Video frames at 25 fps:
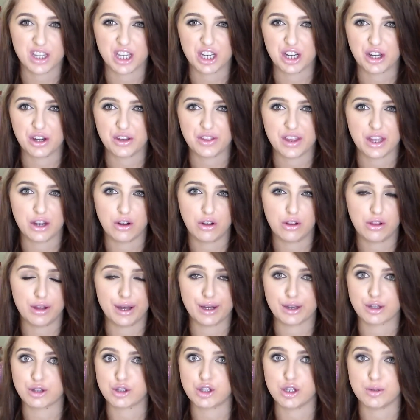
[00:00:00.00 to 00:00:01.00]
you know, they're not
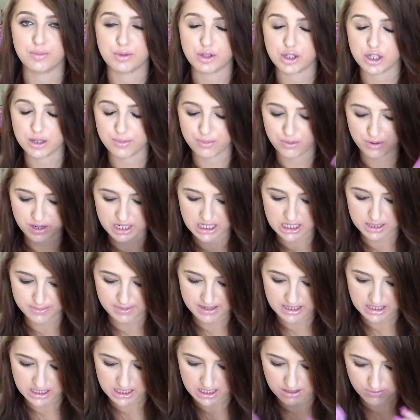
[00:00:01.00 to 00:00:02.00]
like super, super
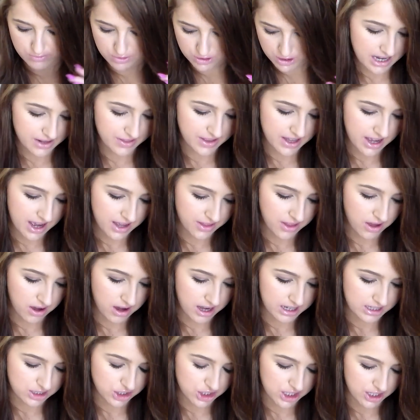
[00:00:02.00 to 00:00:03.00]
expensive. And the other
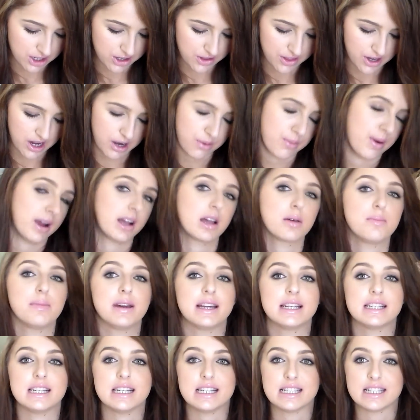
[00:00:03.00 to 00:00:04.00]
eyeshadow that I
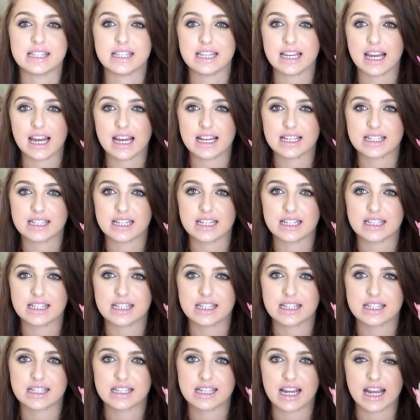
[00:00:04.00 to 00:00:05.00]
recommend is the Essence
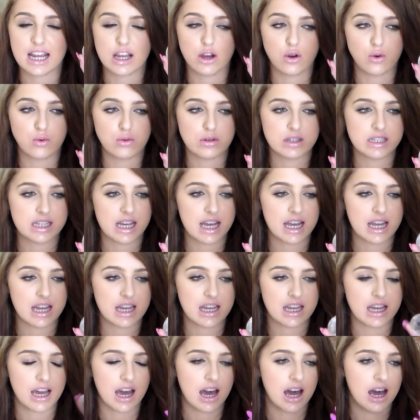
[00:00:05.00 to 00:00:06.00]
Stay All
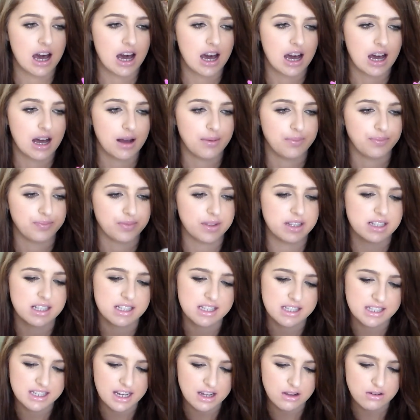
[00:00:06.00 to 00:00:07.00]
Day. Is
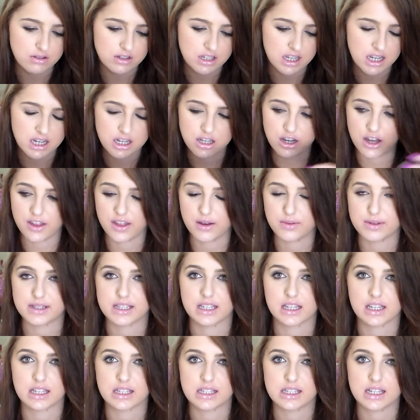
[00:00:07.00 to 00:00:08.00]
it Stay All Day? No, that was
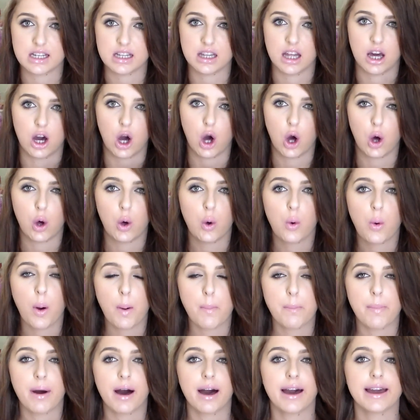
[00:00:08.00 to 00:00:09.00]
the concealer.
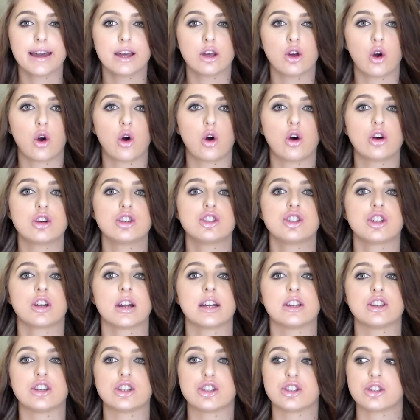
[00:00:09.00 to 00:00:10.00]
Oh my god, should
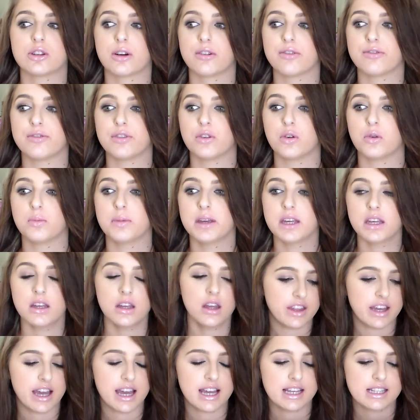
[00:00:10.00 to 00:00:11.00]
I just stop filming?
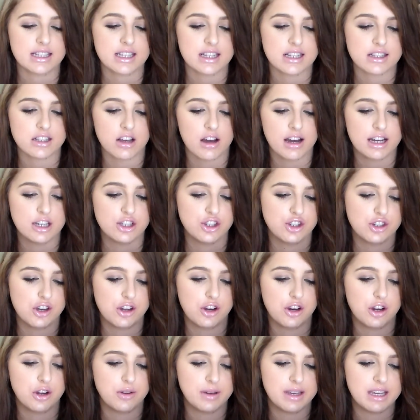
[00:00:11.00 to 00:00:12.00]
The Essence
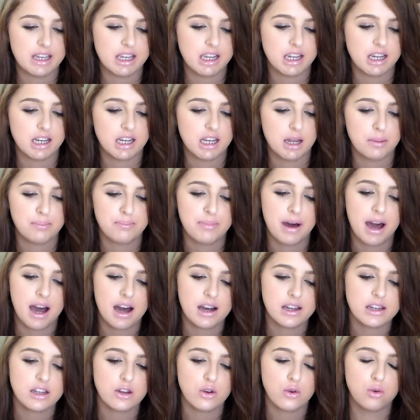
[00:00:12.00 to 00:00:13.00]
eyeshadow in
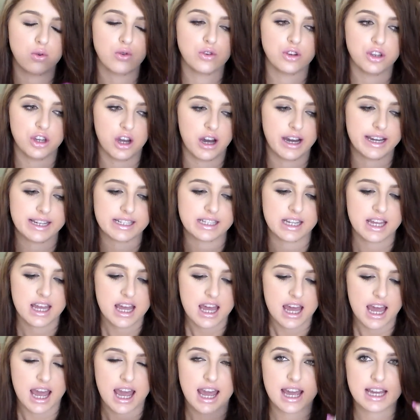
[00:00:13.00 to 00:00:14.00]
Party All Night.
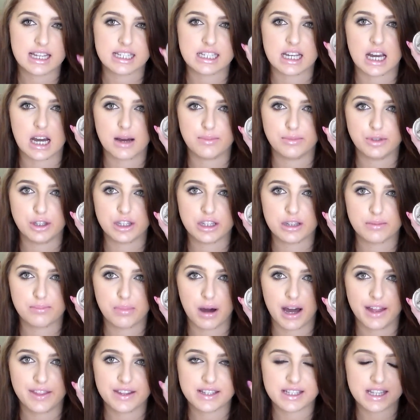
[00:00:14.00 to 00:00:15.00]
And you can
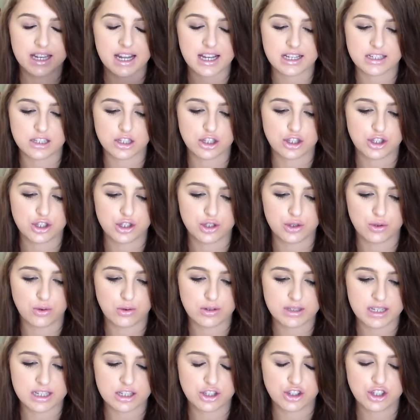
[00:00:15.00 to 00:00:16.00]
buy this at Essence
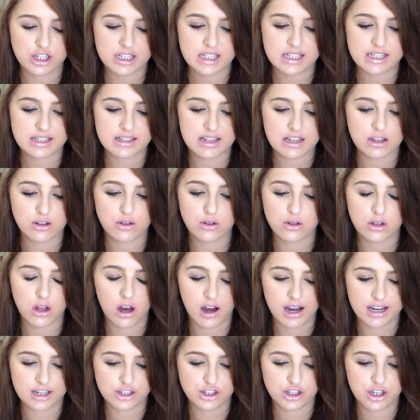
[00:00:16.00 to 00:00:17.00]
stores. It's just single
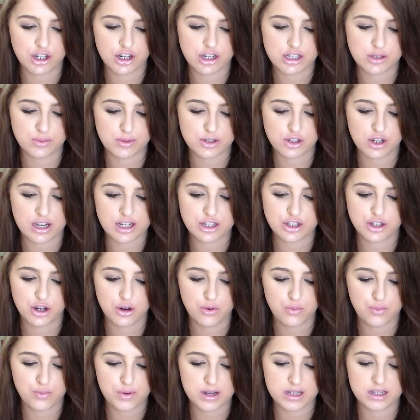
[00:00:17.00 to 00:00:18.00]
eyeshadows, which I
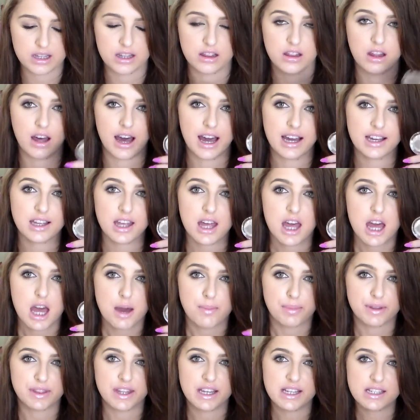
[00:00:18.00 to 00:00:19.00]
don't really like,
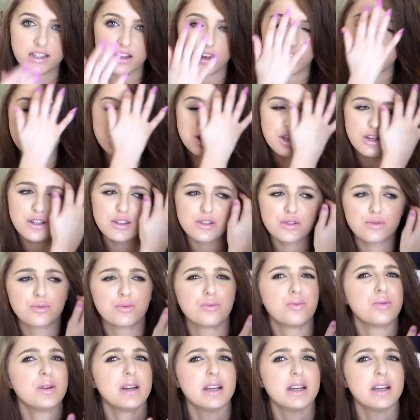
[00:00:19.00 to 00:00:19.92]
but these eyeshadows are